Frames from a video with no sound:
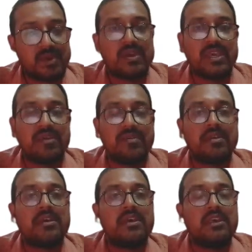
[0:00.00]
Okay.
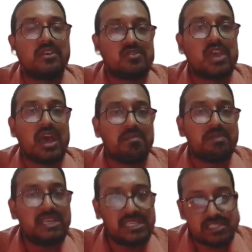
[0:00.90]
So yeah,
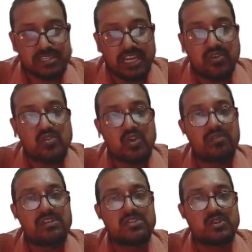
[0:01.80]
please try to
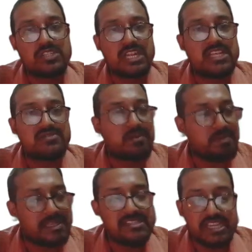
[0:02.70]
solve this question as well.
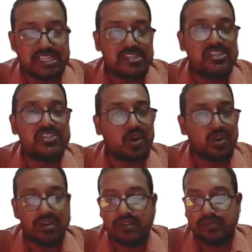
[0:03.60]
Please take screenshot.